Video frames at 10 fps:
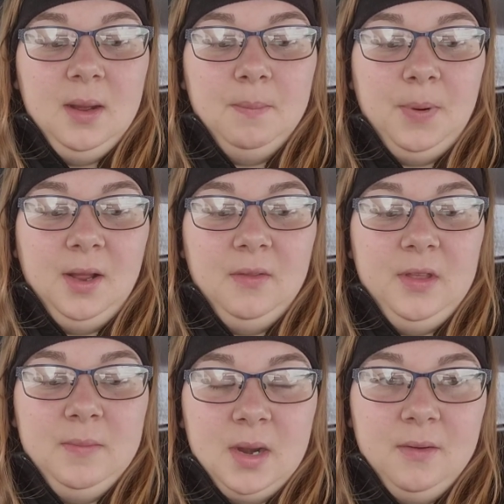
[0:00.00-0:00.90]
But
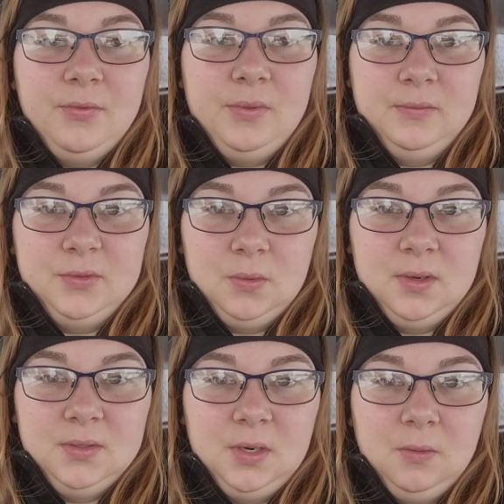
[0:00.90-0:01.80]
the amount of thrift
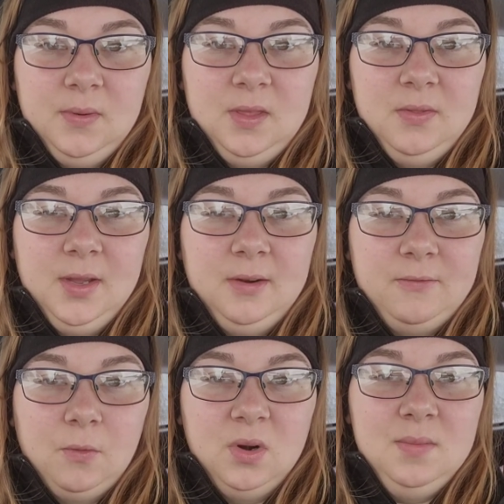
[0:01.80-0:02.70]
stores that are within like a
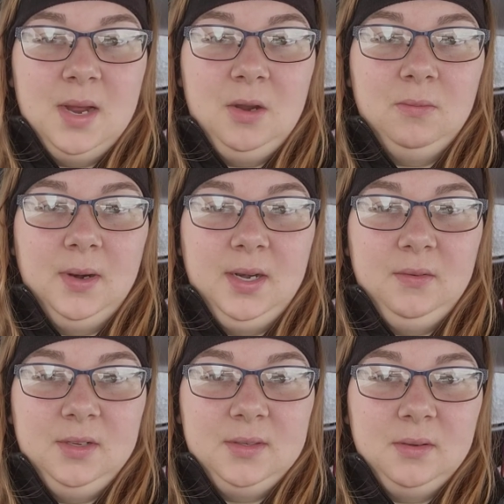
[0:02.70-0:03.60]
40 mile
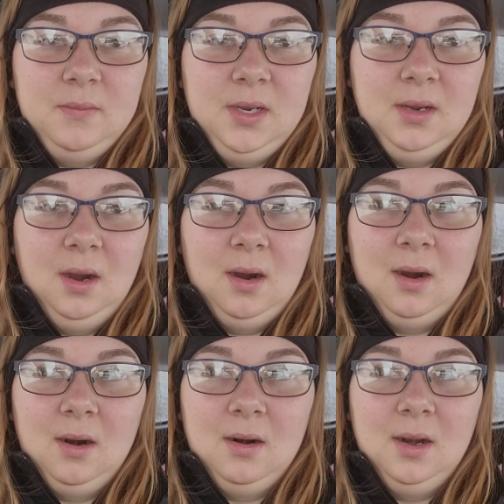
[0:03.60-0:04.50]
radius of me
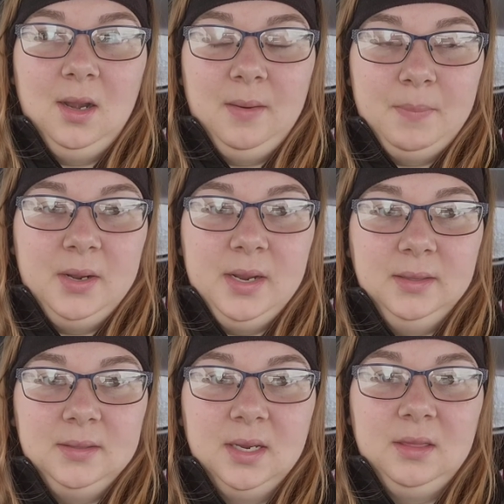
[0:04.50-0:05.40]
are in
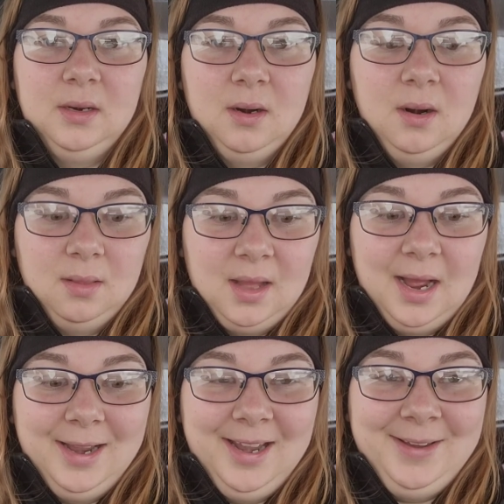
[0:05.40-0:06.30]
abundance. Like there are a
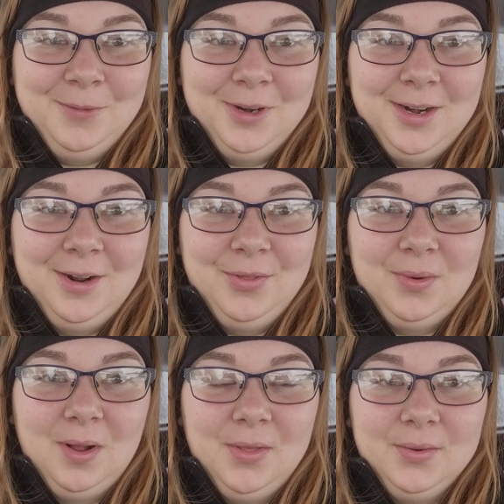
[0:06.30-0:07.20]
lot and we're gonna go through all